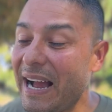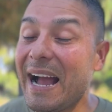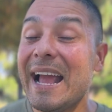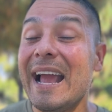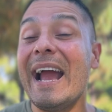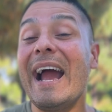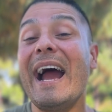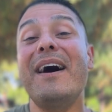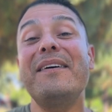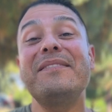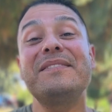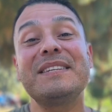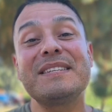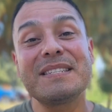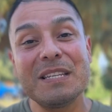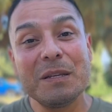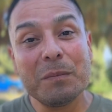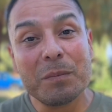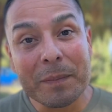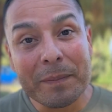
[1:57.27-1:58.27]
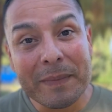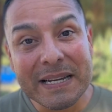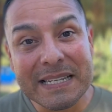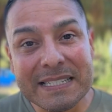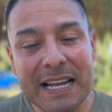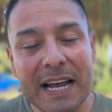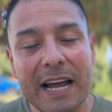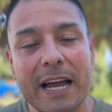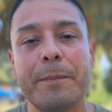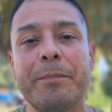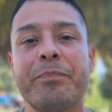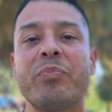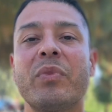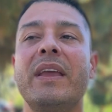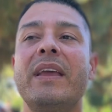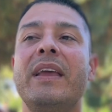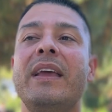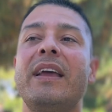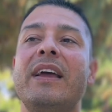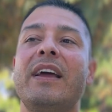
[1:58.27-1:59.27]
I have to sleep on my side.
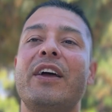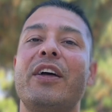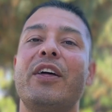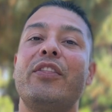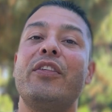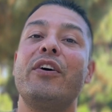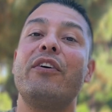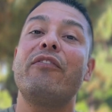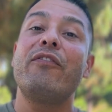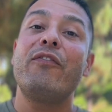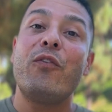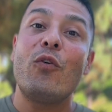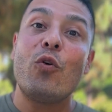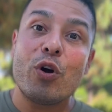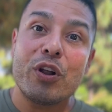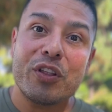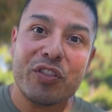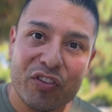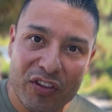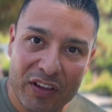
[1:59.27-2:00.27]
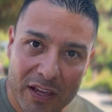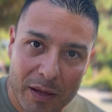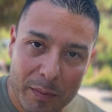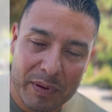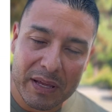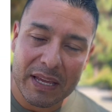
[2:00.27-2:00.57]
The fourth tip